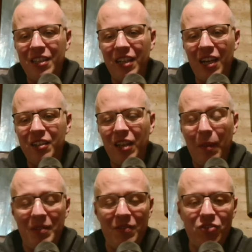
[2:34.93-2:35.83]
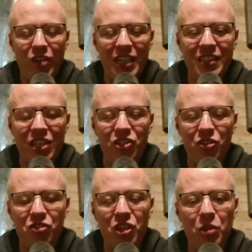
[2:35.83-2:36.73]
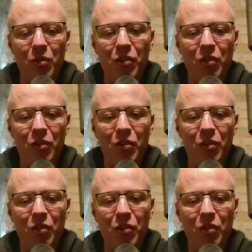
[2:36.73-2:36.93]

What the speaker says: and perhaps have a training session or two,